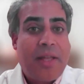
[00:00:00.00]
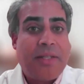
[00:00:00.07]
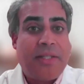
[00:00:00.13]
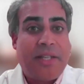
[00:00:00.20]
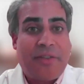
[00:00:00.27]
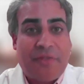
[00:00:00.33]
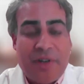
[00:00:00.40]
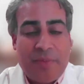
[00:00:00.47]

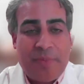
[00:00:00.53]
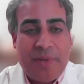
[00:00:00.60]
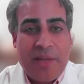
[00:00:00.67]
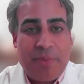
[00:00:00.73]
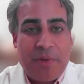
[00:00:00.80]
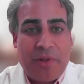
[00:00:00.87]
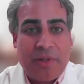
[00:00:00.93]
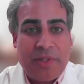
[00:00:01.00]
Different
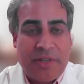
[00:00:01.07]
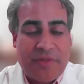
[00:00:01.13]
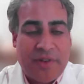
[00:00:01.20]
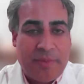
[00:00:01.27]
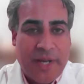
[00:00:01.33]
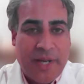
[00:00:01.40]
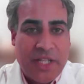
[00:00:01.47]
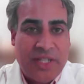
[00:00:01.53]

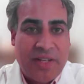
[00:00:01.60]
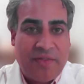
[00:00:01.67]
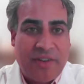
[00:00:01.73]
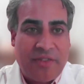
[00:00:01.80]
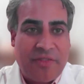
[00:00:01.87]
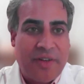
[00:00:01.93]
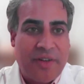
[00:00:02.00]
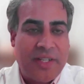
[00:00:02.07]
patients have
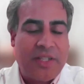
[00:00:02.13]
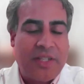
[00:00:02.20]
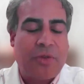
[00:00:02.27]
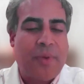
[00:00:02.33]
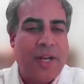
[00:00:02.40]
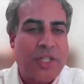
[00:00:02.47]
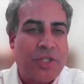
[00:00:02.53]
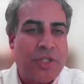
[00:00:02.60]
different
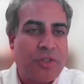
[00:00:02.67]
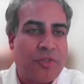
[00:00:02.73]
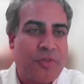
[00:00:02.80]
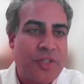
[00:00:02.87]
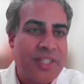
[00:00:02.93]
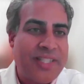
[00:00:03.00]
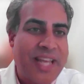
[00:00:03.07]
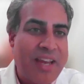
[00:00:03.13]
thresholds
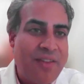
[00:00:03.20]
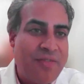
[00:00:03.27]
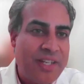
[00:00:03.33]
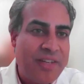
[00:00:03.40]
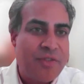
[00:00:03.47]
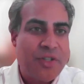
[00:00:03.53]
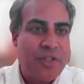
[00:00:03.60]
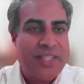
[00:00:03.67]
for
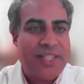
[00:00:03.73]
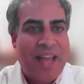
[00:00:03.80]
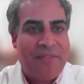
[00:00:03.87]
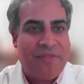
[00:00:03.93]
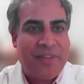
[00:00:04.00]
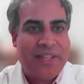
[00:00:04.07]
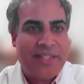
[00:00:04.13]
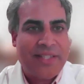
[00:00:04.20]
safety versus
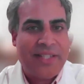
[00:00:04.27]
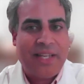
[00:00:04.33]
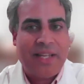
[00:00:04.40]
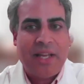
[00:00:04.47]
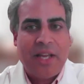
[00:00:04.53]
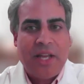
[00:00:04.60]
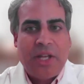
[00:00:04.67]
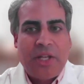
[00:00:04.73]

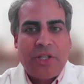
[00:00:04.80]
efficacy.